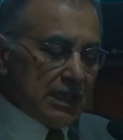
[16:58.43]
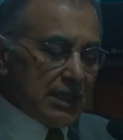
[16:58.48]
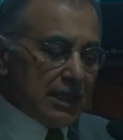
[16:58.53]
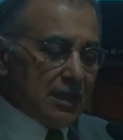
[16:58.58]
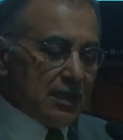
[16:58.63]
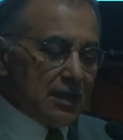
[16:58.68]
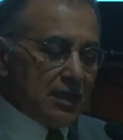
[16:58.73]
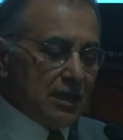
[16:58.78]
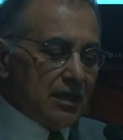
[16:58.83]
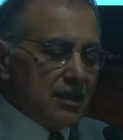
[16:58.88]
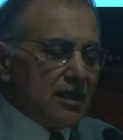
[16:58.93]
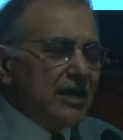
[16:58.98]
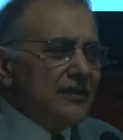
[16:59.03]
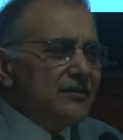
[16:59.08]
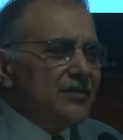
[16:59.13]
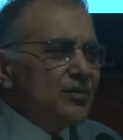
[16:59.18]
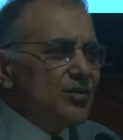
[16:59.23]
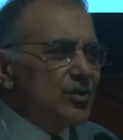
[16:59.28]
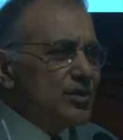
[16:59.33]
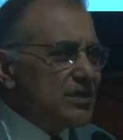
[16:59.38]

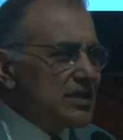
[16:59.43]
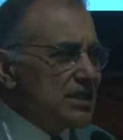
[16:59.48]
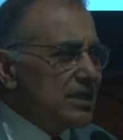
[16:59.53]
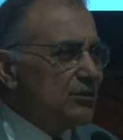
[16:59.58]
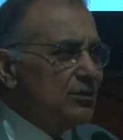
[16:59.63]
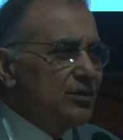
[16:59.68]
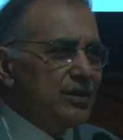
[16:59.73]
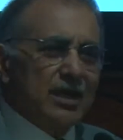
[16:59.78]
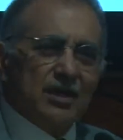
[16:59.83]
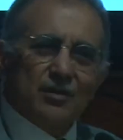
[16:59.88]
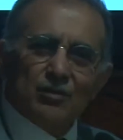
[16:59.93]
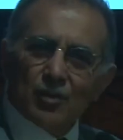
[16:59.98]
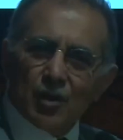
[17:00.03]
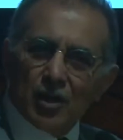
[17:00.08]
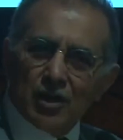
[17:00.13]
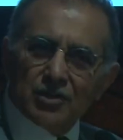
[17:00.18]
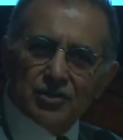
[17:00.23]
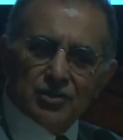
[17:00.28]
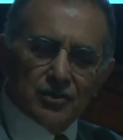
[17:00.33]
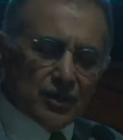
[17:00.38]
11% will get
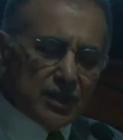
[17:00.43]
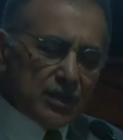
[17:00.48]
marginal,